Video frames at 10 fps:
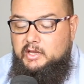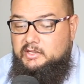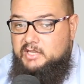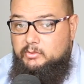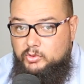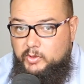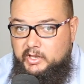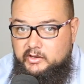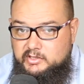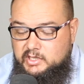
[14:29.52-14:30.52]
same with
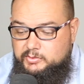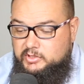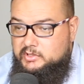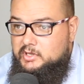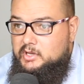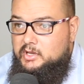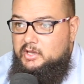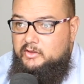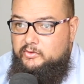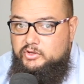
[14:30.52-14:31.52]
wedding receptions
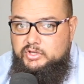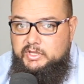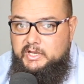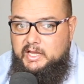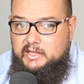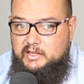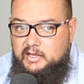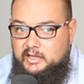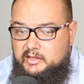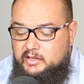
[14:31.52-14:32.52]
if you're shooting late at
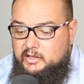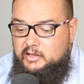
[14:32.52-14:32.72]
night